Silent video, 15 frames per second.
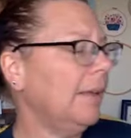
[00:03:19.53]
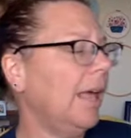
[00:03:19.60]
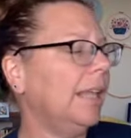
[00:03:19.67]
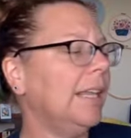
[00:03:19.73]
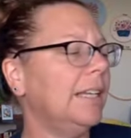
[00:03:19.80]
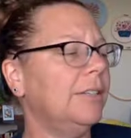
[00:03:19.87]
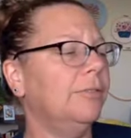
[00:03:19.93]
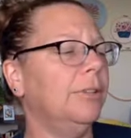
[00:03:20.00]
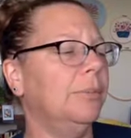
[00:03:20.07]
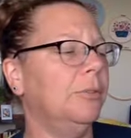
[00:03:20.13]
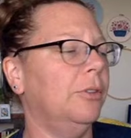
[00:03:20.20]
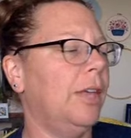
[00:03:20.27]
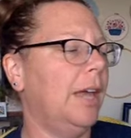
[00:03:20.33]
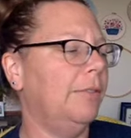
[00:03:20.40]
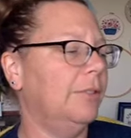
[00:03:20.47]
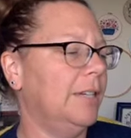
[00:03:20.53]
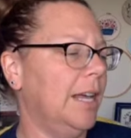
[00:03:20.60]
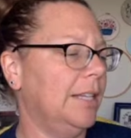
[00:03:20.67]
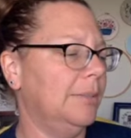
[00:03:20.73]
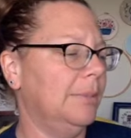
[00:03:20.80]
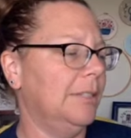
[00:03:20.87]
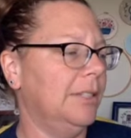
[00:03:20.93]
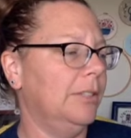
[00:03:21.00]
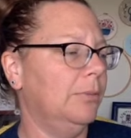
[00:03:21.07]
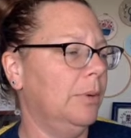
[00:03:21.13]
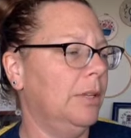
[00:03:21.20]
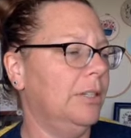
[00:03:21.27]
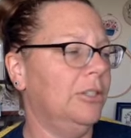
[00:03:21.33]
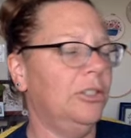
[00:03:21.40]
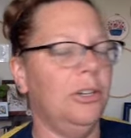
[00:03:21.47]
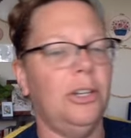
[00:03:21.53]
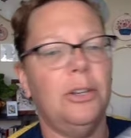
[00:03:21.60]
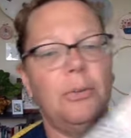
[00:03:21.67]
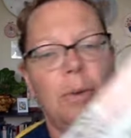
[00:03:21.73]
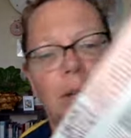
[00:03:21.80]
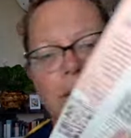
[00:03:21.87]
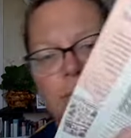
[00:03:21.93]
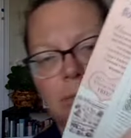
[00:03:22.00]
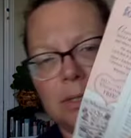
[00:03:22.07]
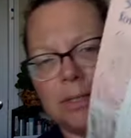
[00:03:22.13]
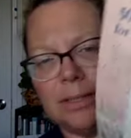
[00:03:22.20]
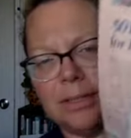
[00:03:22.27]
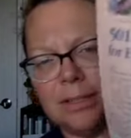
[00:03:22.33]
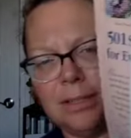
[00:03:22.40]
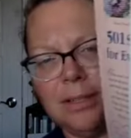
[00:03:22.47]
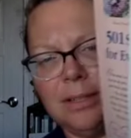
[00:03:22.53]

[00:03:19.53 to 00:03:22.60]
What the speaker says: I like to flip through the advertisements as well and show you what was